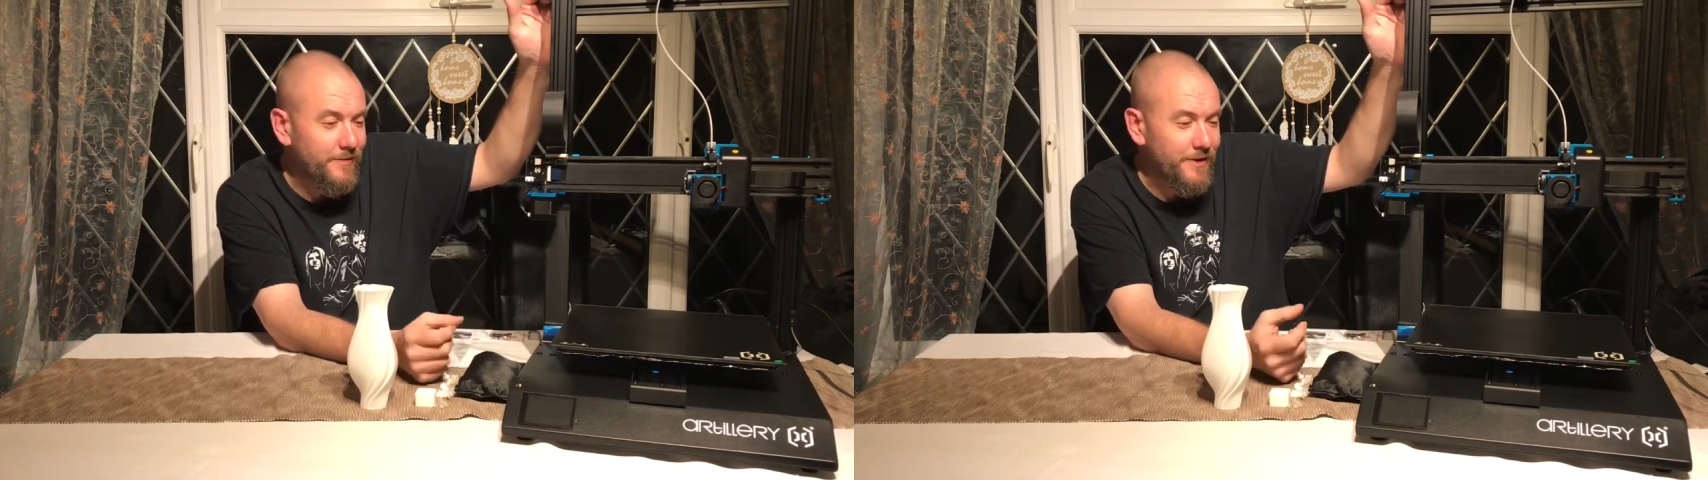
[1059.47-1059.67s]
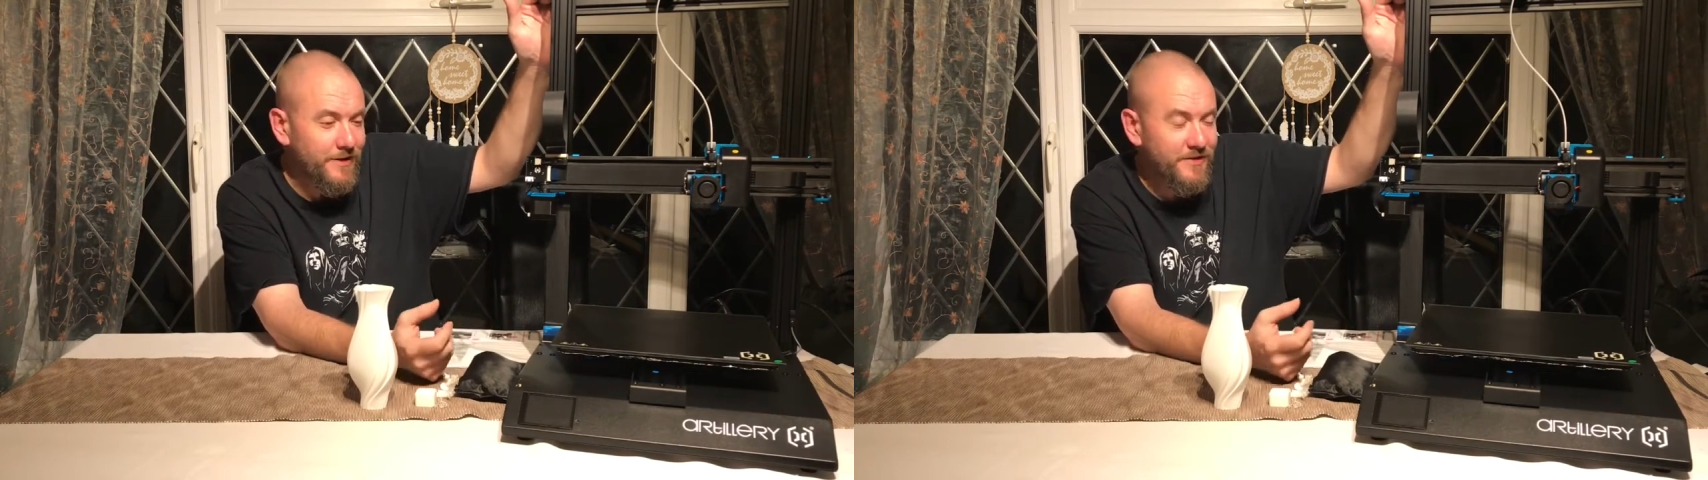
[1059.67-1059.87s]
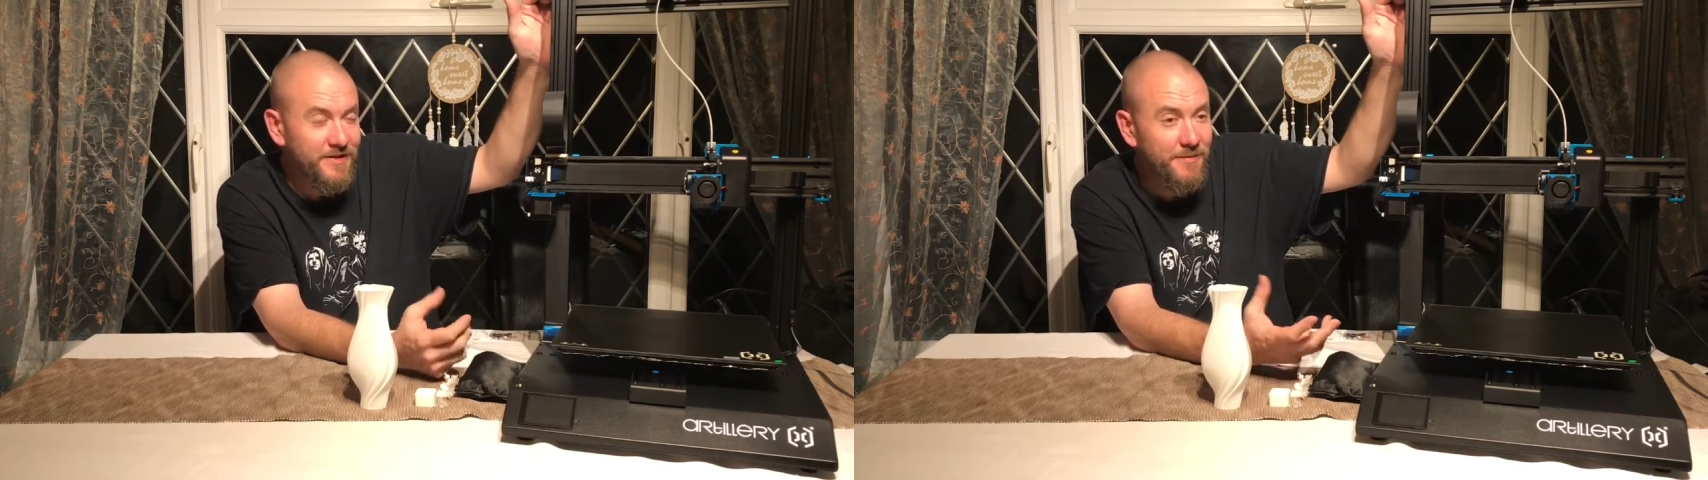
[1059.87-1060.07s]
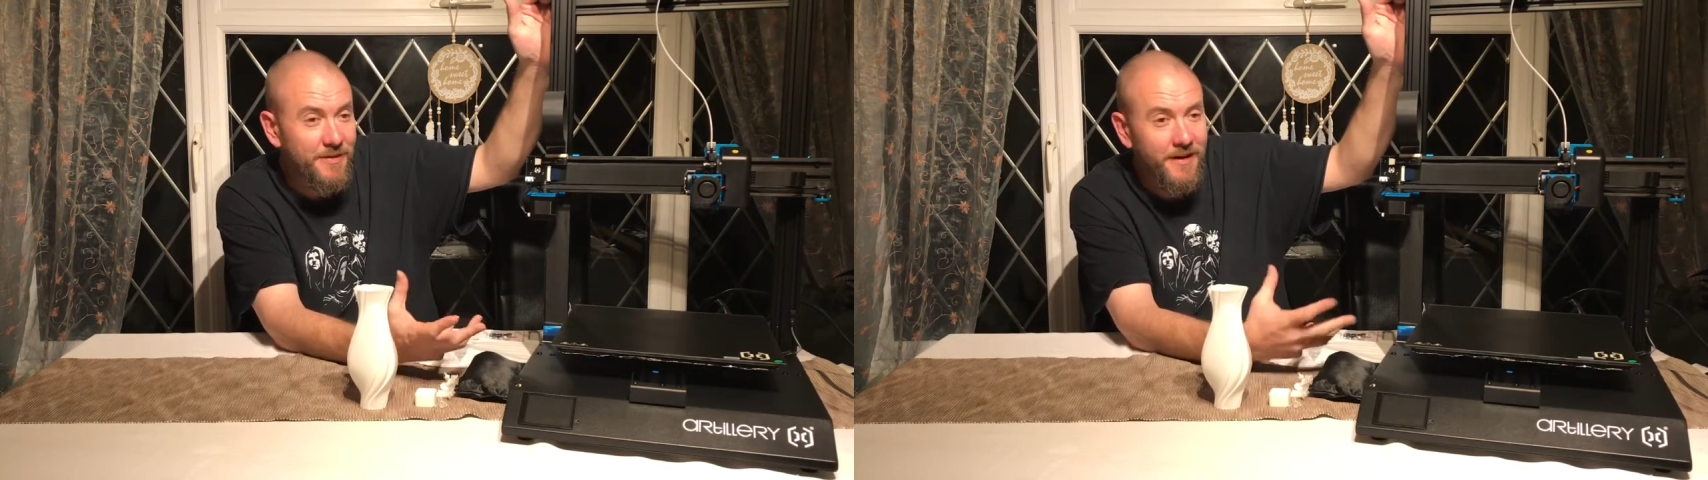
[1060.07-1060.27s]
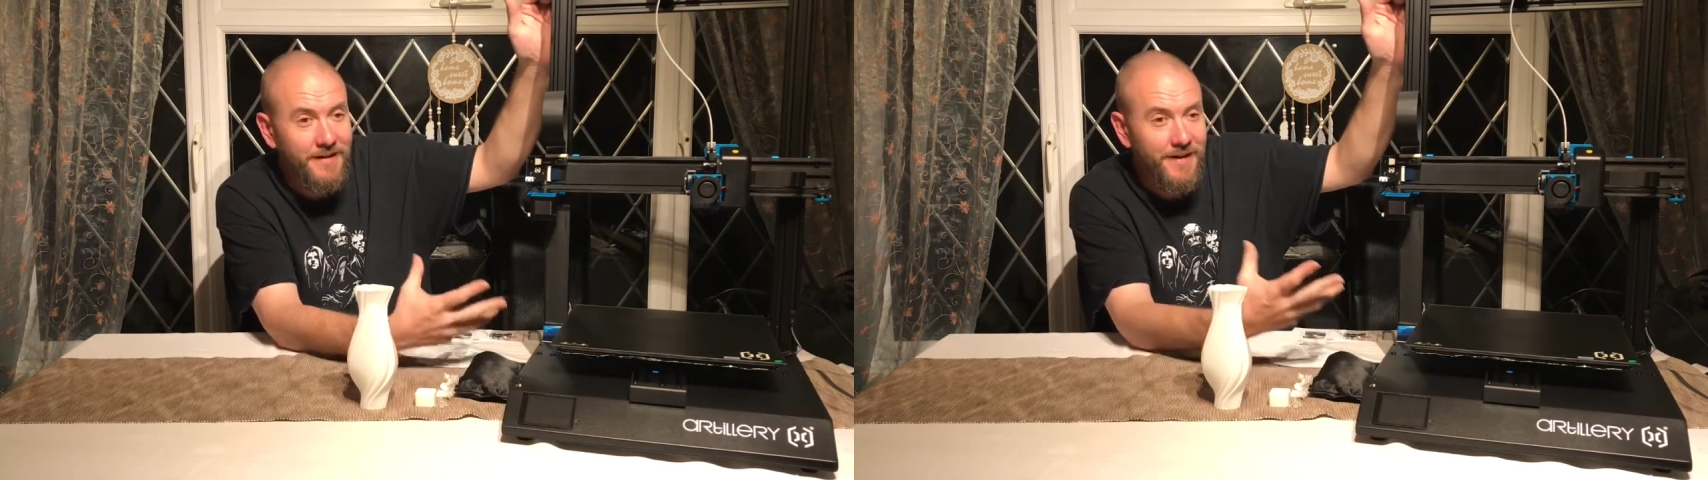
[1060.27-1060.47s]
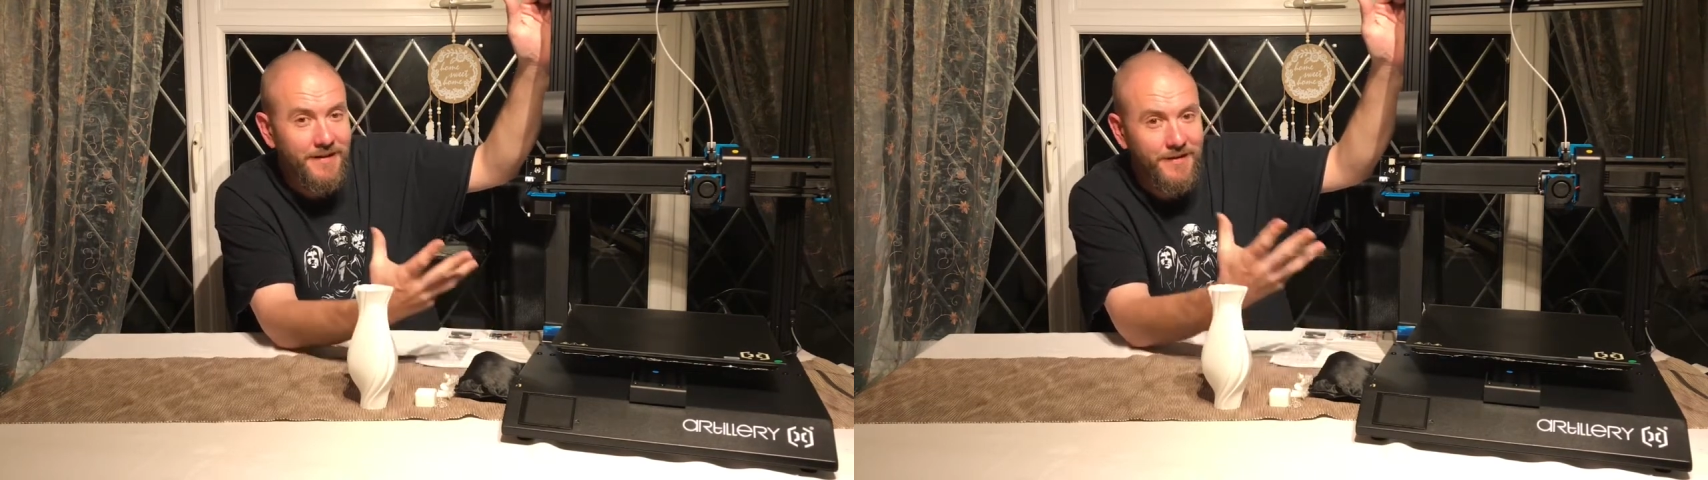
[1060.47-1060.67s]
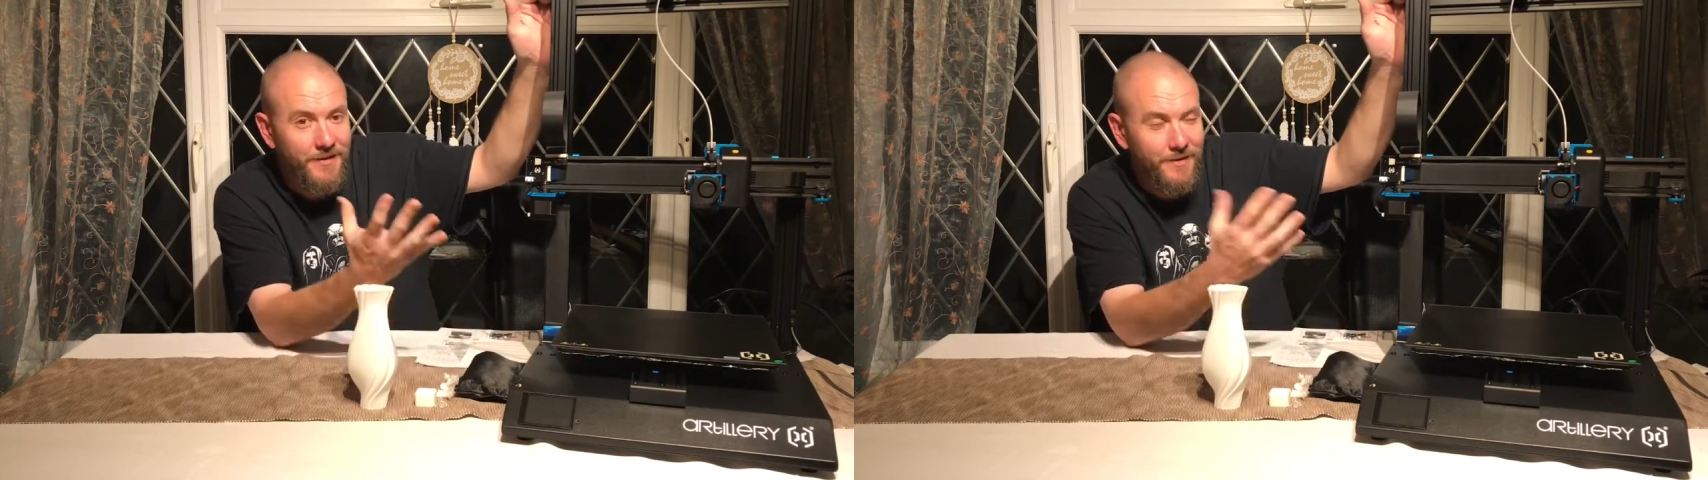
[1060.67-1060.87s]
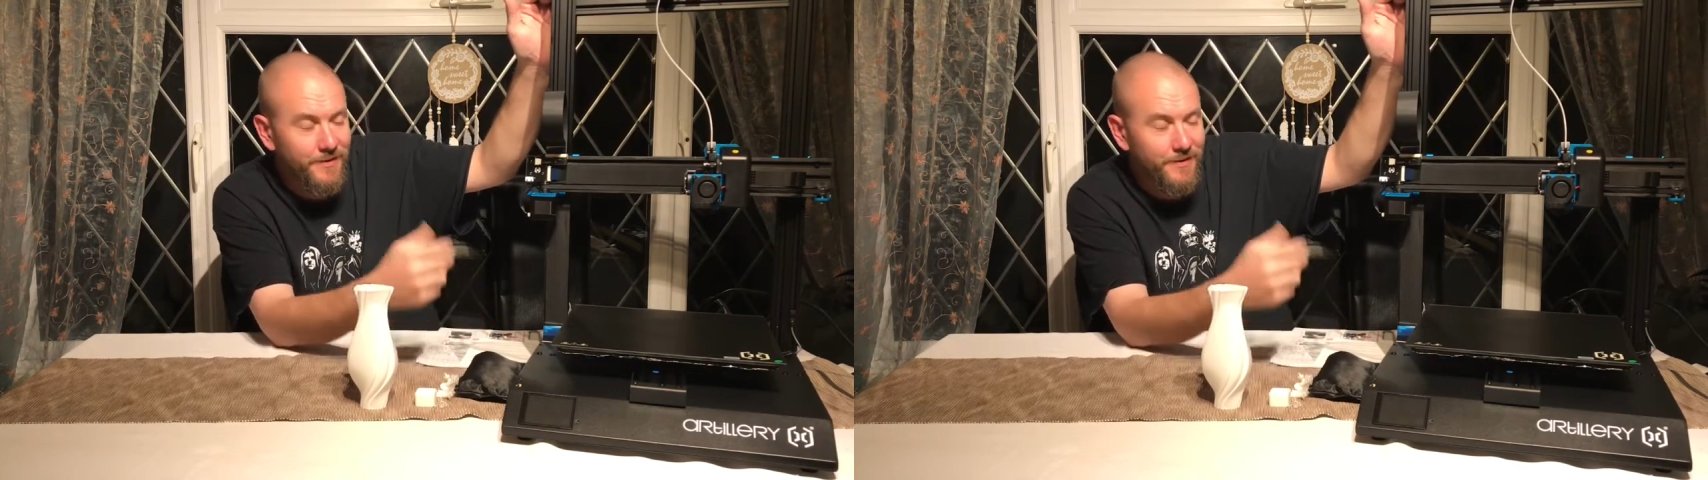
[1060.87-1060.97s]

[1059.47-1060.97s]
but it's just something I tend to do